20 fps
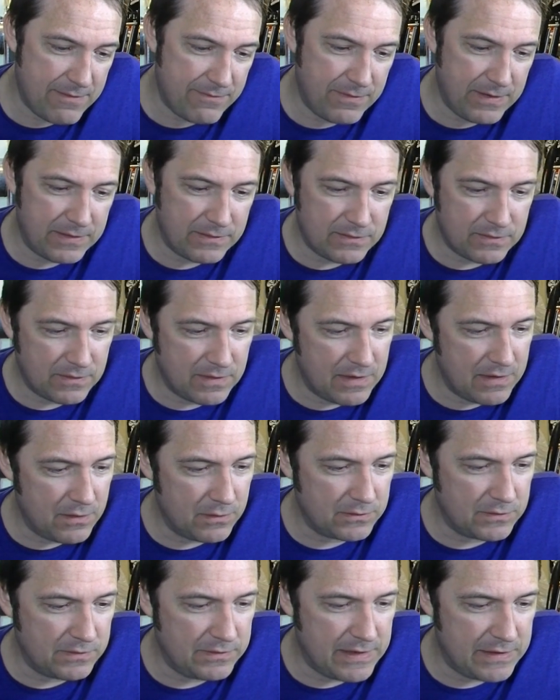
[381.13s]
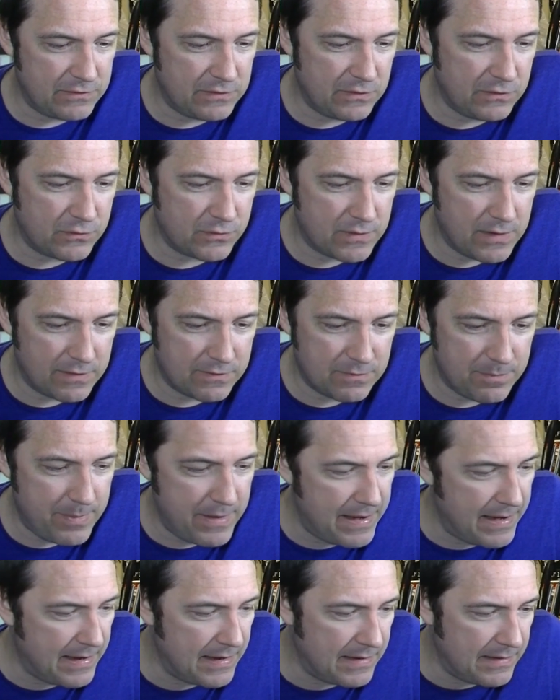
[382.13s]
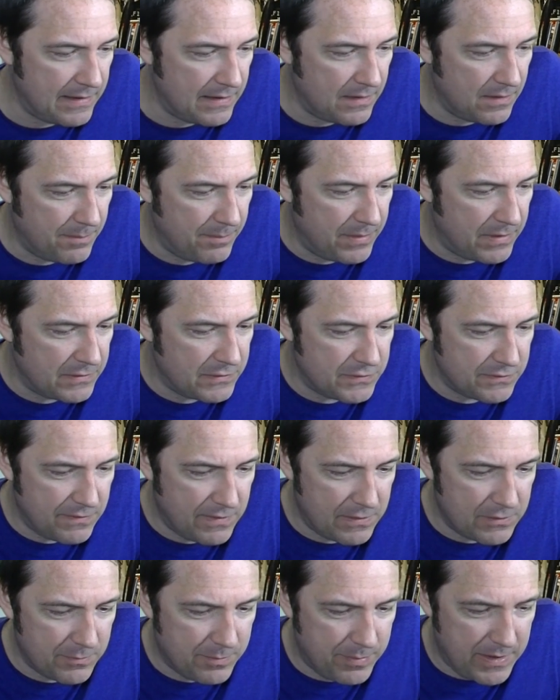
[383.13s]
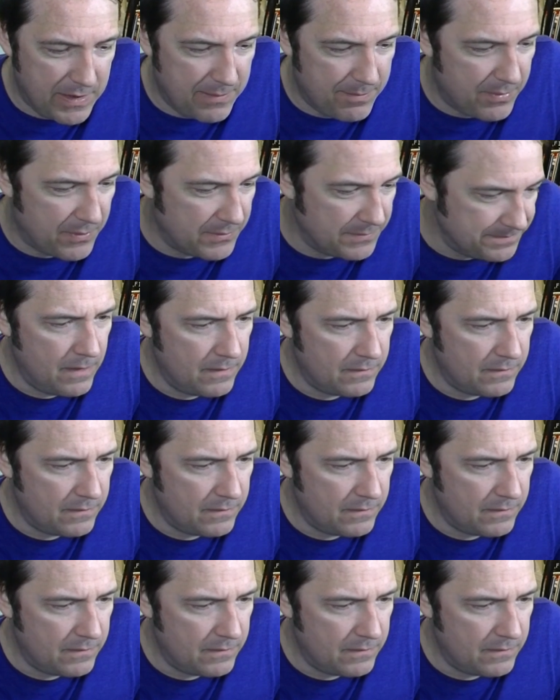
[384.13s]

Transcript: Vince Gill, Tedeschi Trucks Band, and a bunch of other people.